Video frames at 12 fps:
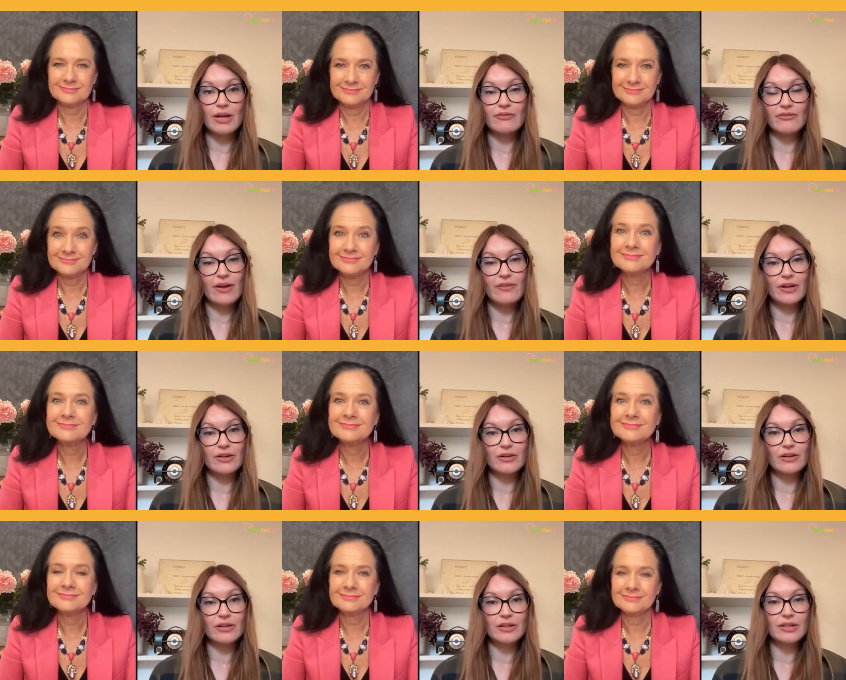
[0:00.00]

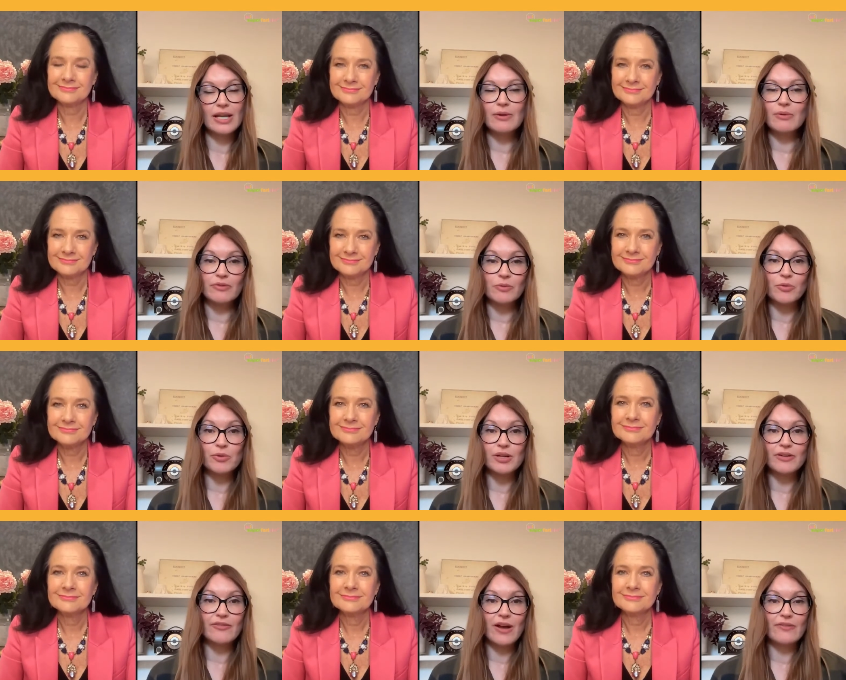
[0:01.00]
Speaker 1: 500, anywhere from 300
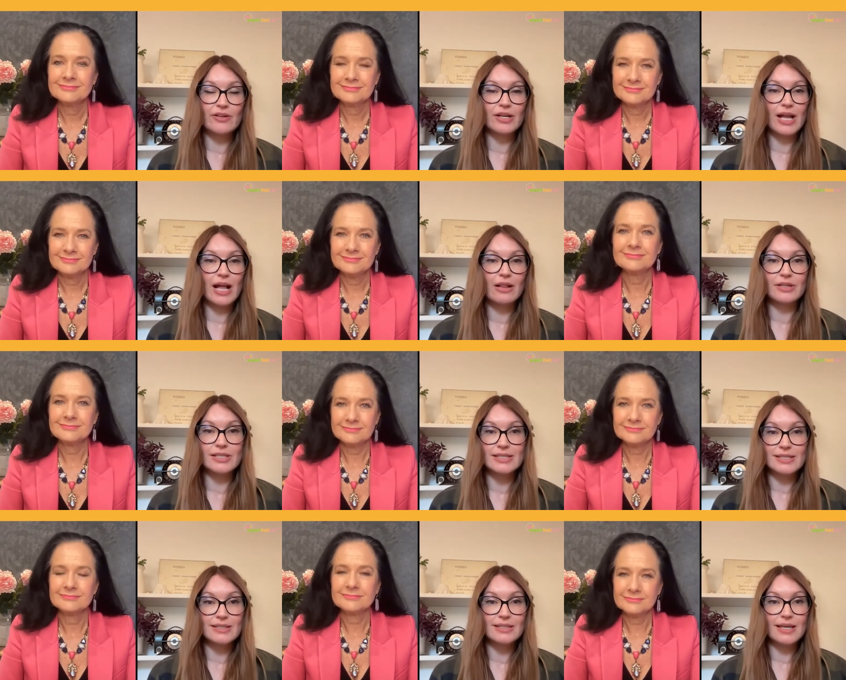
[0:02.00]
to 500 calories
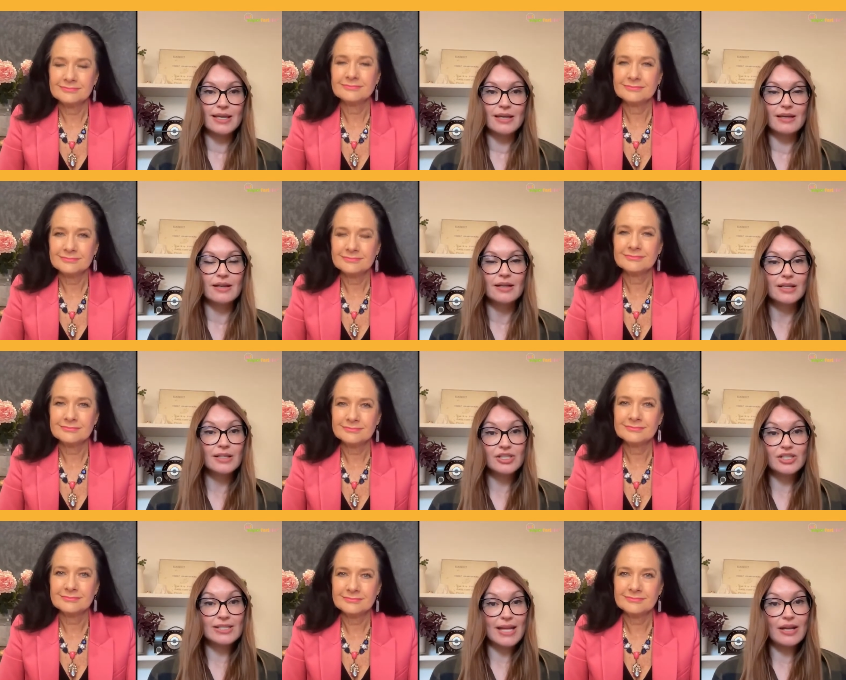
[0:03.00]
a day,
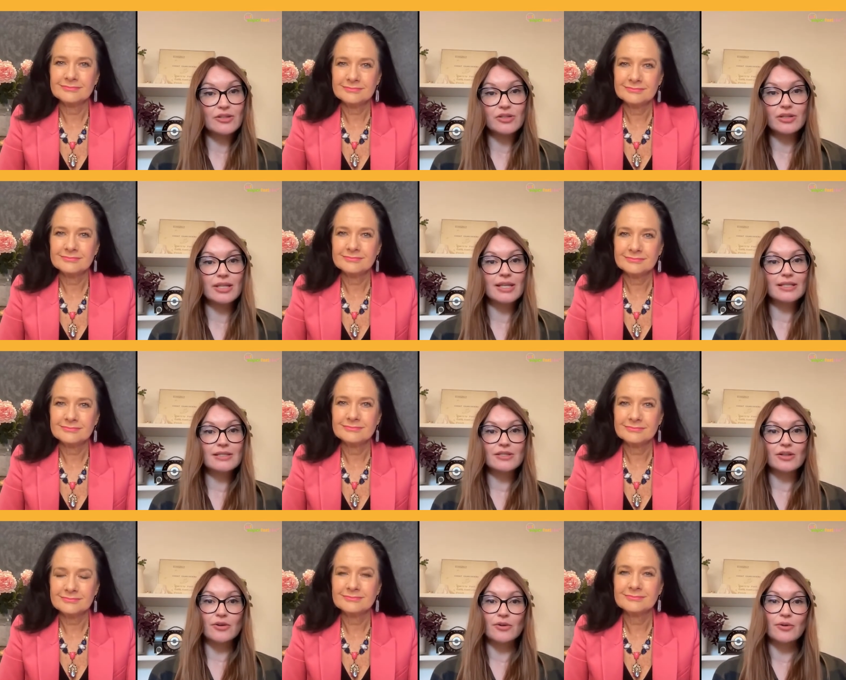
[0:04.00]
just naturally.
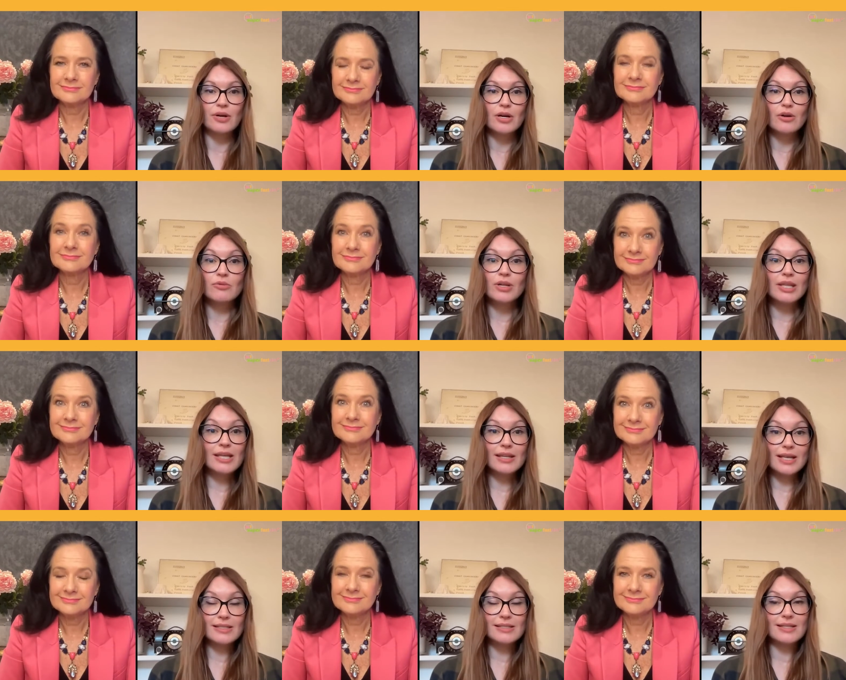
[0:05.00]
So really
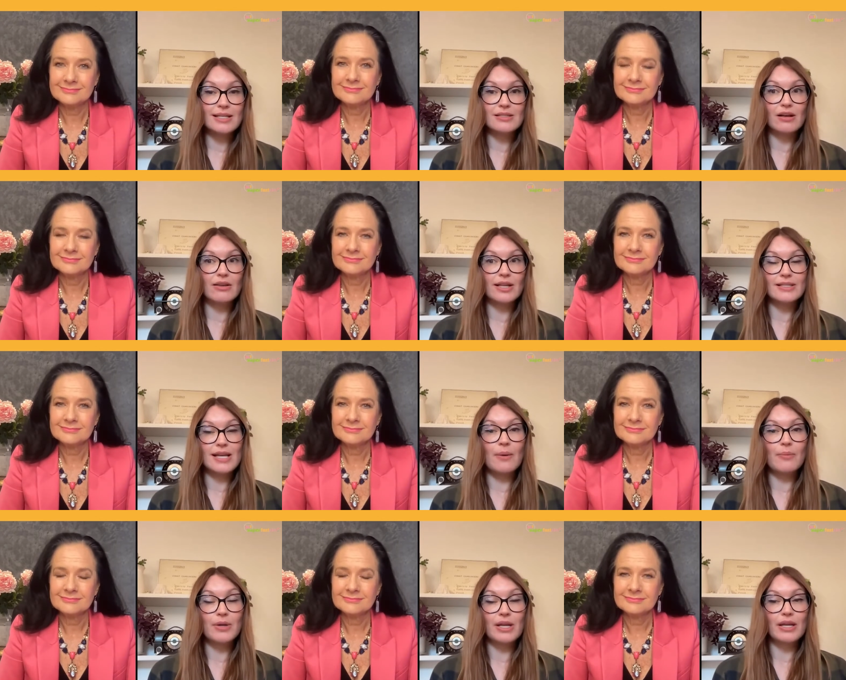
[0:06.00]
that's all that's
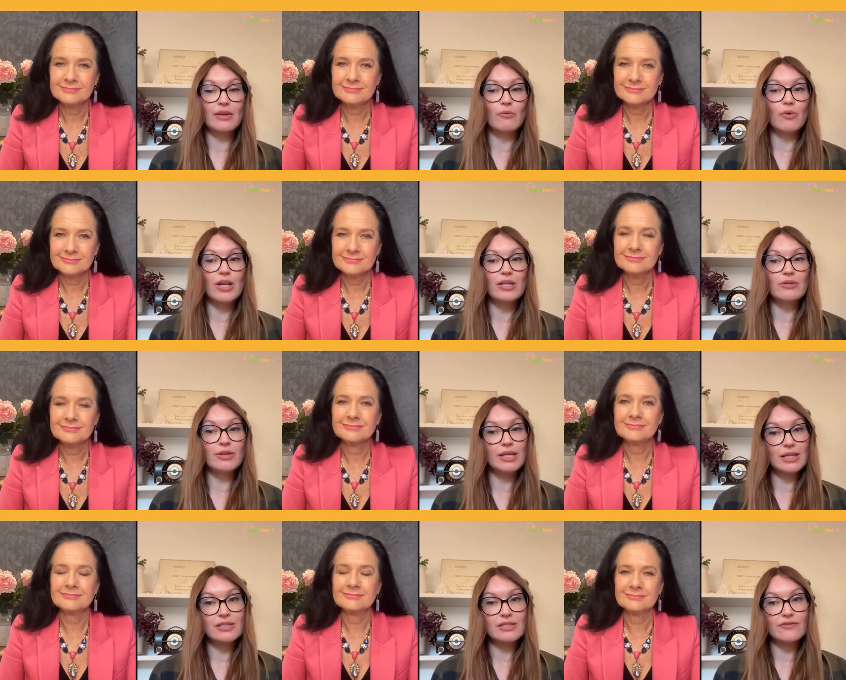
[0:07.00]
happening. And when you eat
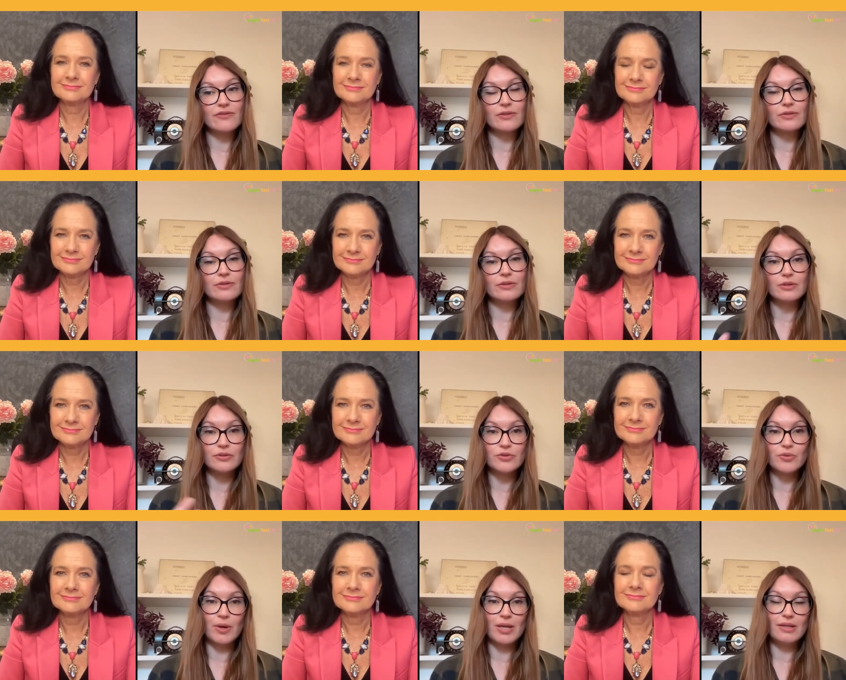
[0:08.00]
less food, you lose
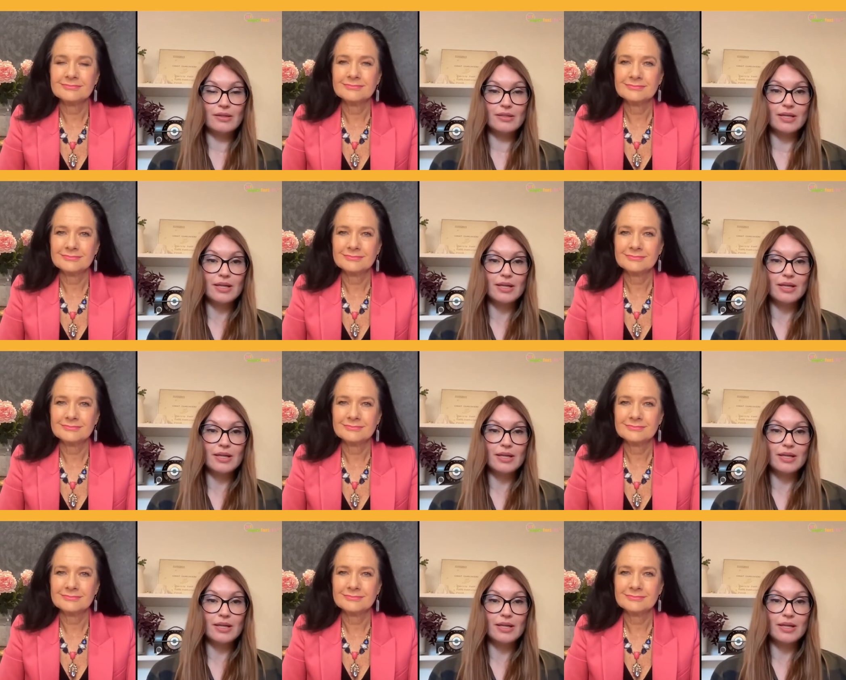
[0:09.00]
weight.